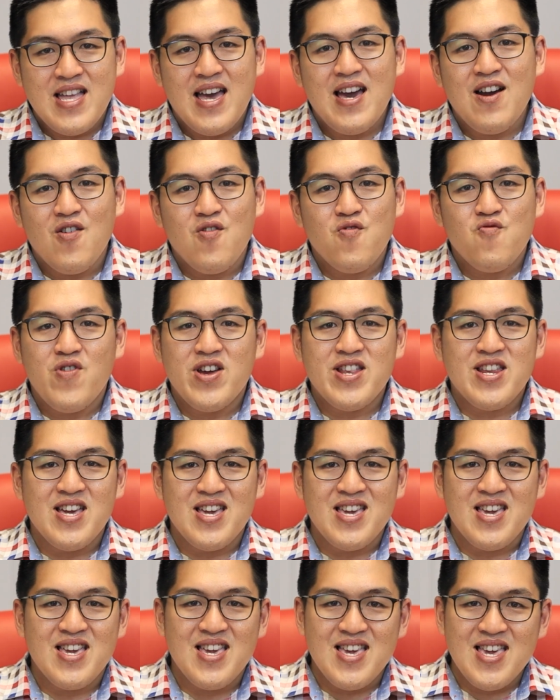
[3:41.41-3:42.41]
tell whether
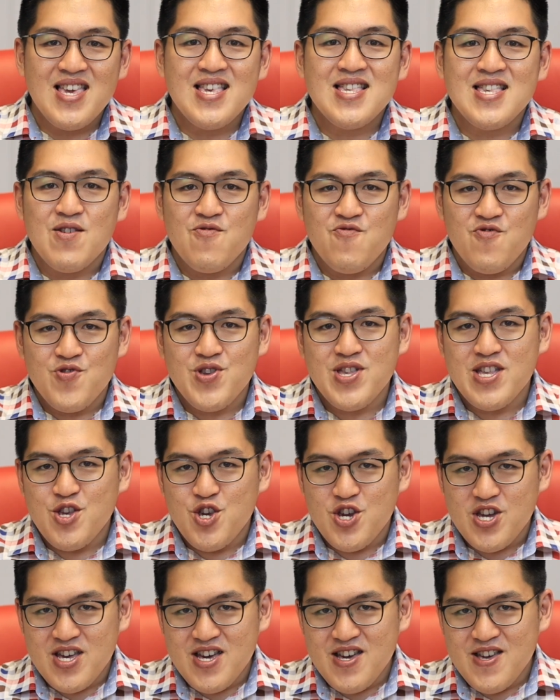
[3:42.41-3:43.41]
it is a
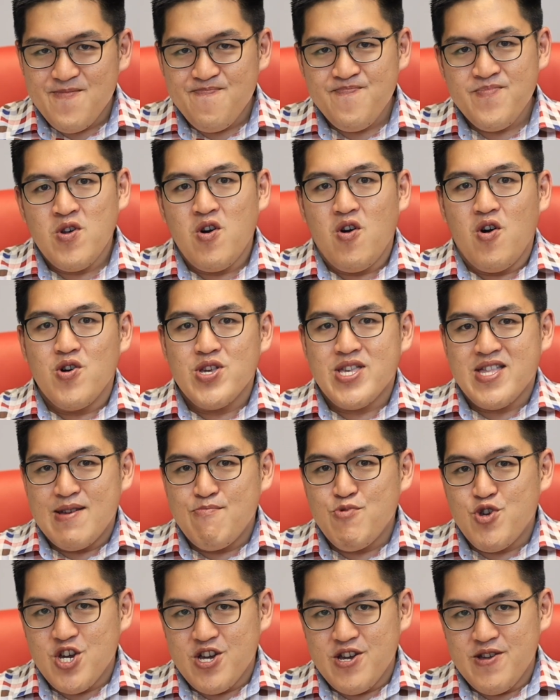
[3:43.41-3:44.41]
roasted chicken or
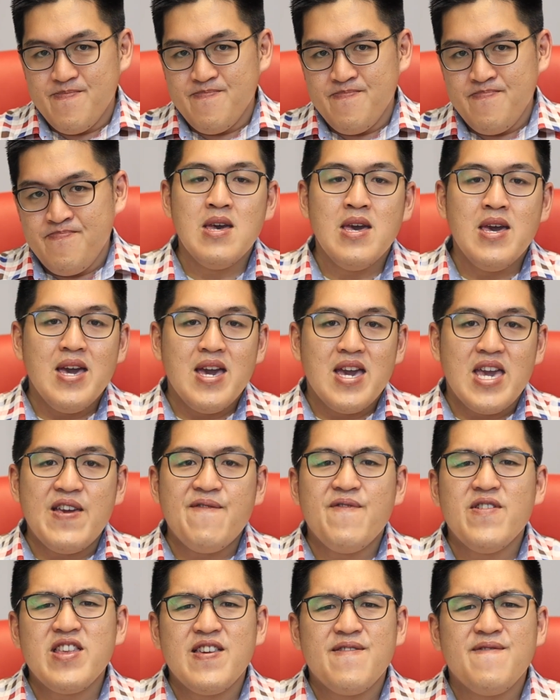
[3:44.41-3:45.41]
steamed chicken.
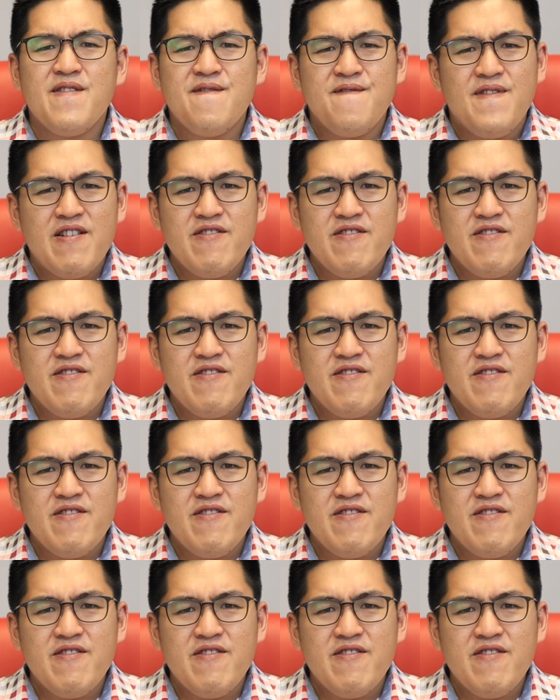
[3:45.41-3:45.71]
Even in a